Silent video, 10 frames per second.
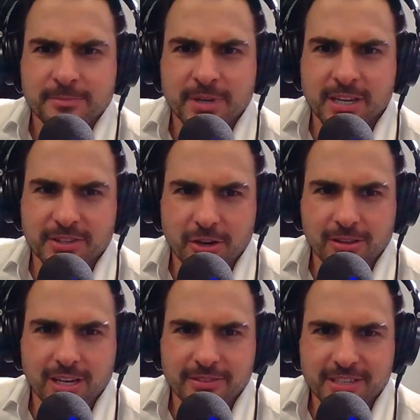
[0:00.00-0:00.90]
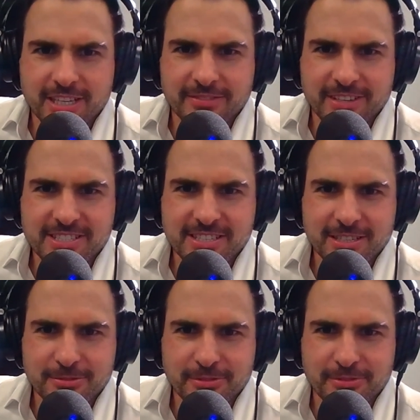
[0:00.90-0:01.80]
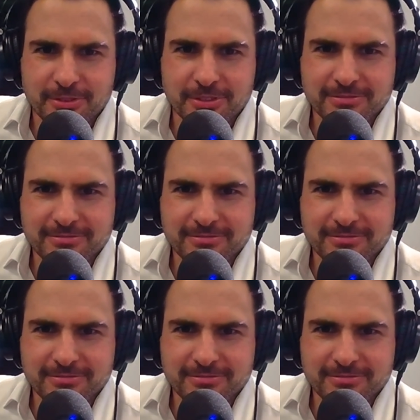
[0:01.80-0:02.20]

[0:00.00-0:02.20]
Being a dog lover, you'd have Disney, I would have thought.